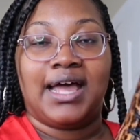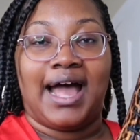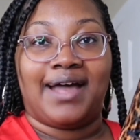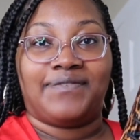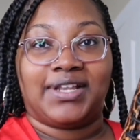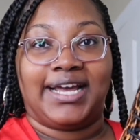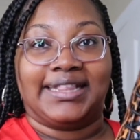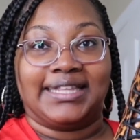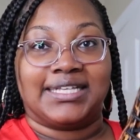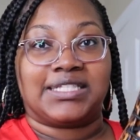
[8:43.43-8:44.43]
I feel
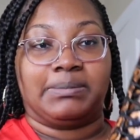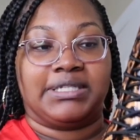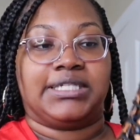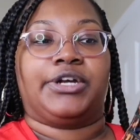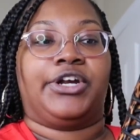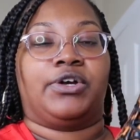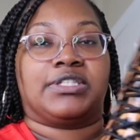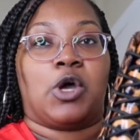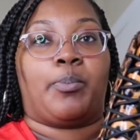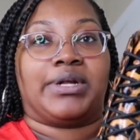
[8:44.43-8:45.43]
like this material is
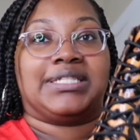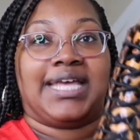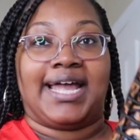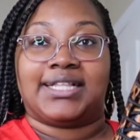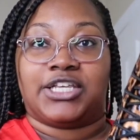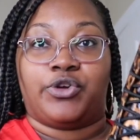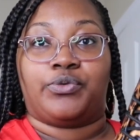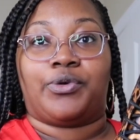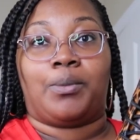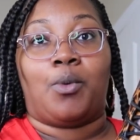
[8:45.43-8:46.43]
gonna protect you
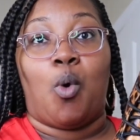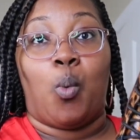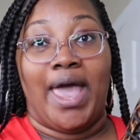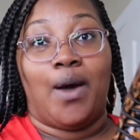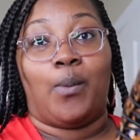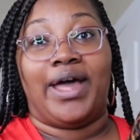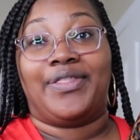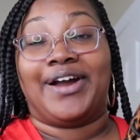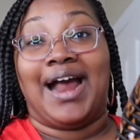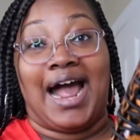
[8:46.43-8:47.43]
from wet
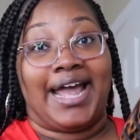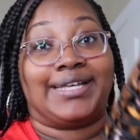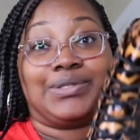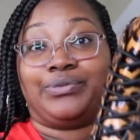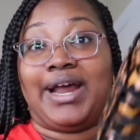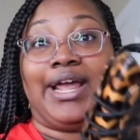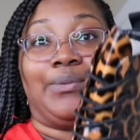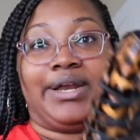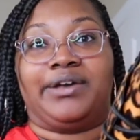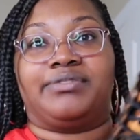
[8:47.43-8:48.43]
weather, ice, rain,
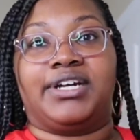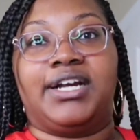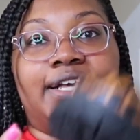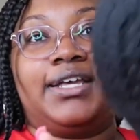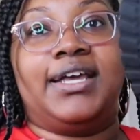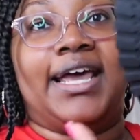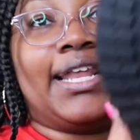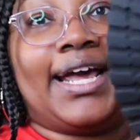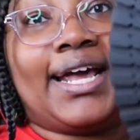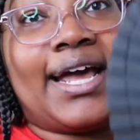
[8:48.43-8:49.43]
whatever. And
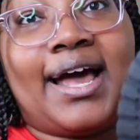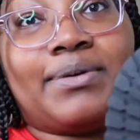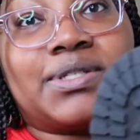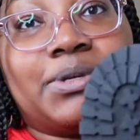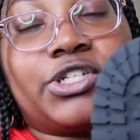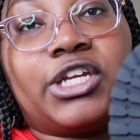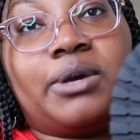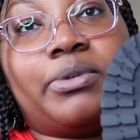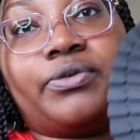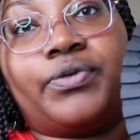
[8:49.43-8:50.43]
like I was
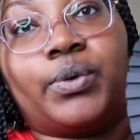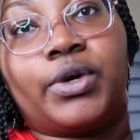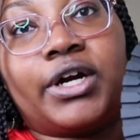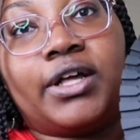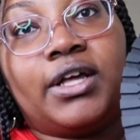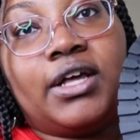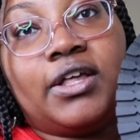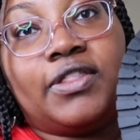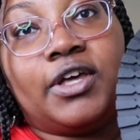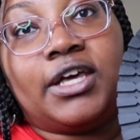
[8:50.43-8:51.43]
mentioning before,
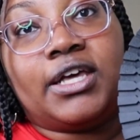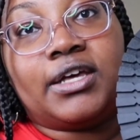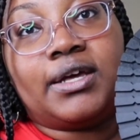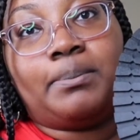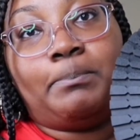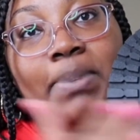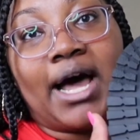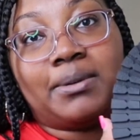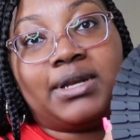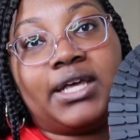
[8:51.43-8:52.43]
the
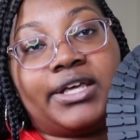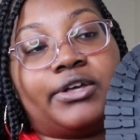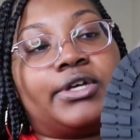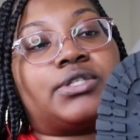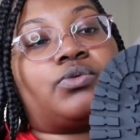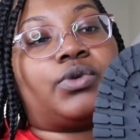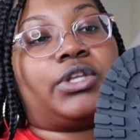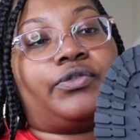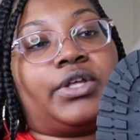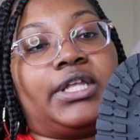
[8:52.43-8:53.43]
bottom of the heel is
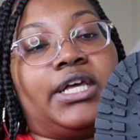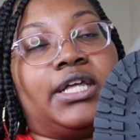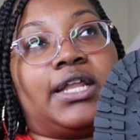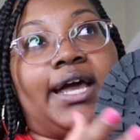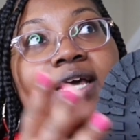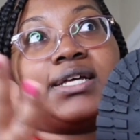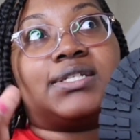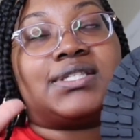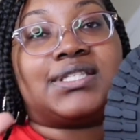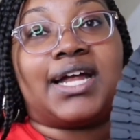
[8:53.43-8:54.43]
really, really like
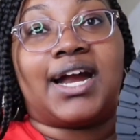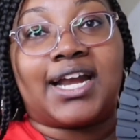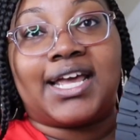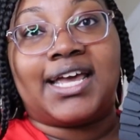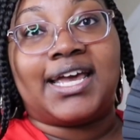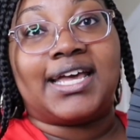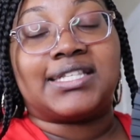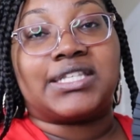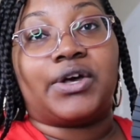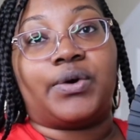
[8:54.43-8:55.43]
sturdy. And
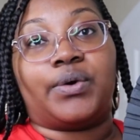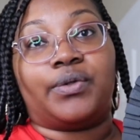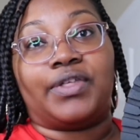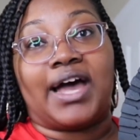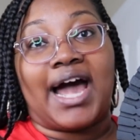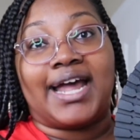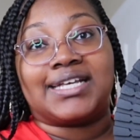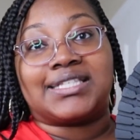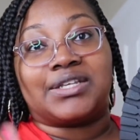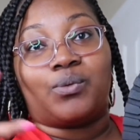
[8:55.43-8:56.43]
so the
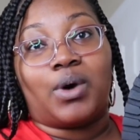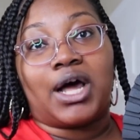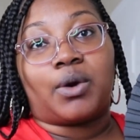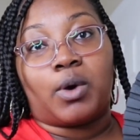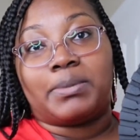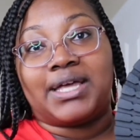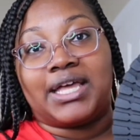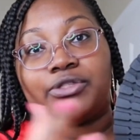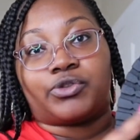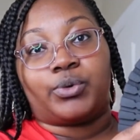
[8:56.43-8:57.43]
ice and the water won't be
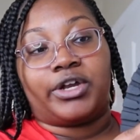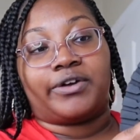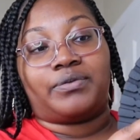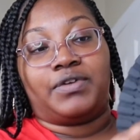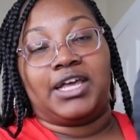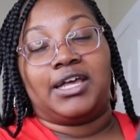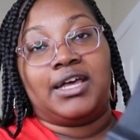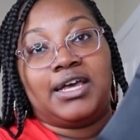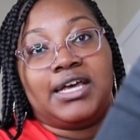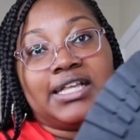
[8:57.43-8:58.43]
getting through to your feet.
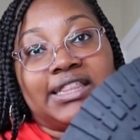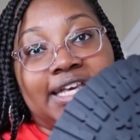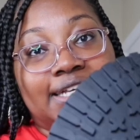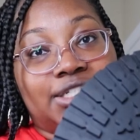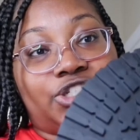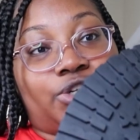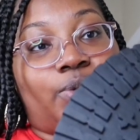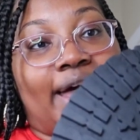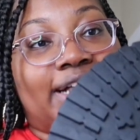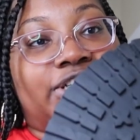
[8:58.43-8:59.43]
This
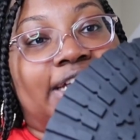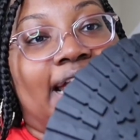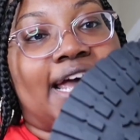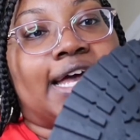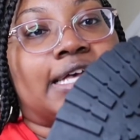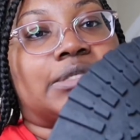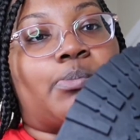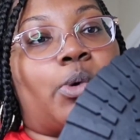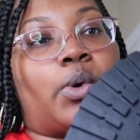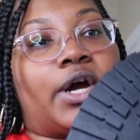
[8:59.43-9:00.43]
shoe actually has
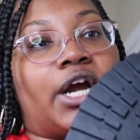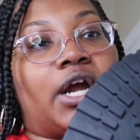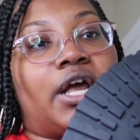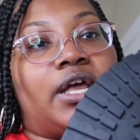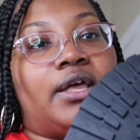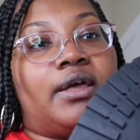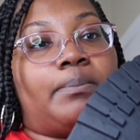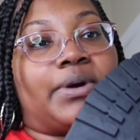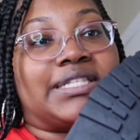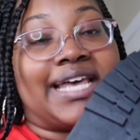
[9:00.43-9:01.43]
more
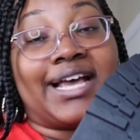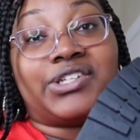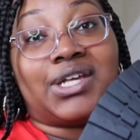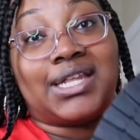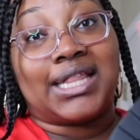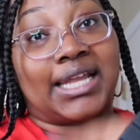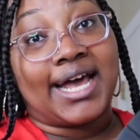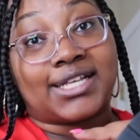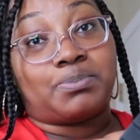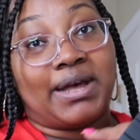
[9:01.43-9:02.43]
protection than the
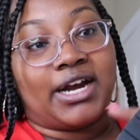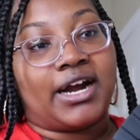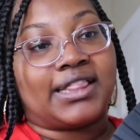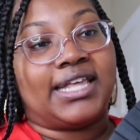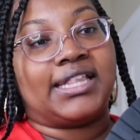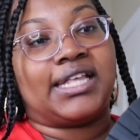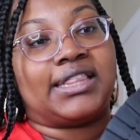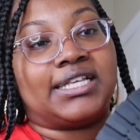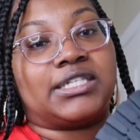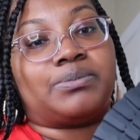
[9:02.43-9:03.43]
last pair. I think that
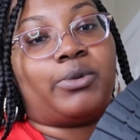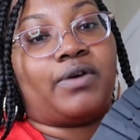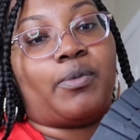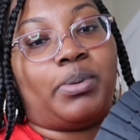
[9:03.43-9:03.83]
this is more of a